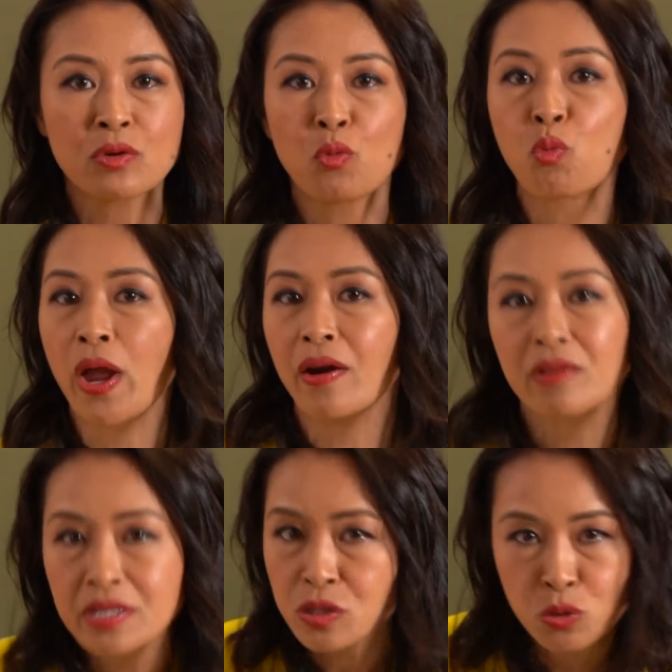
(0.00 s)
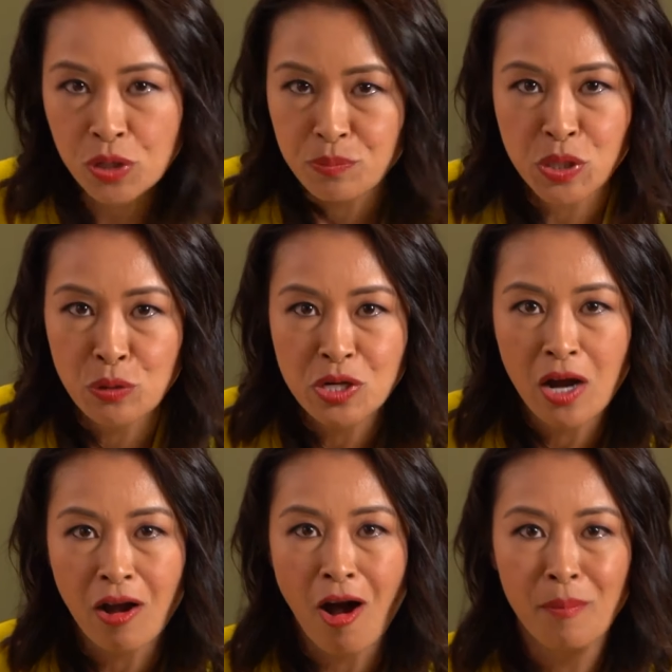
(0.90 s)
Where is
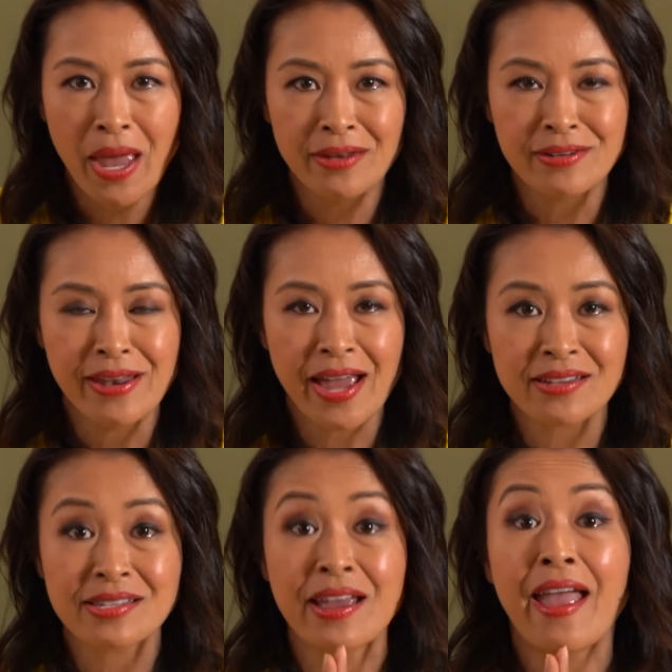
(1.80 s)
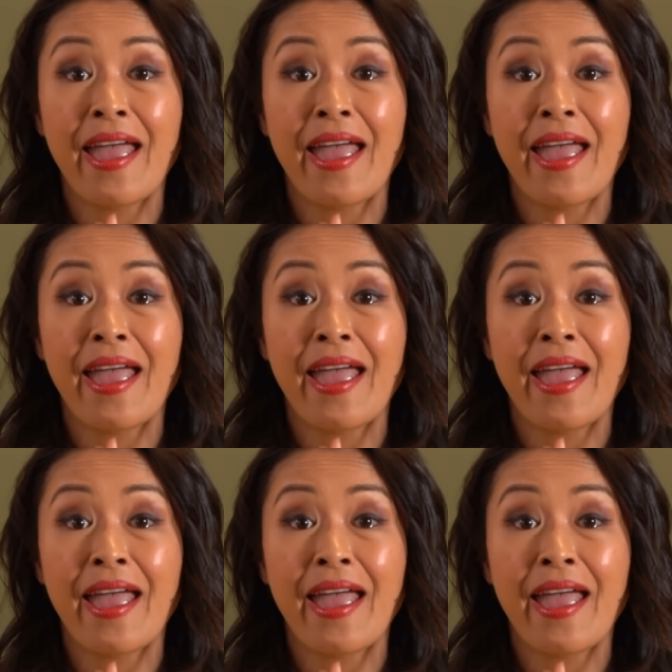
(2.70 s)
Crypto.com headed next?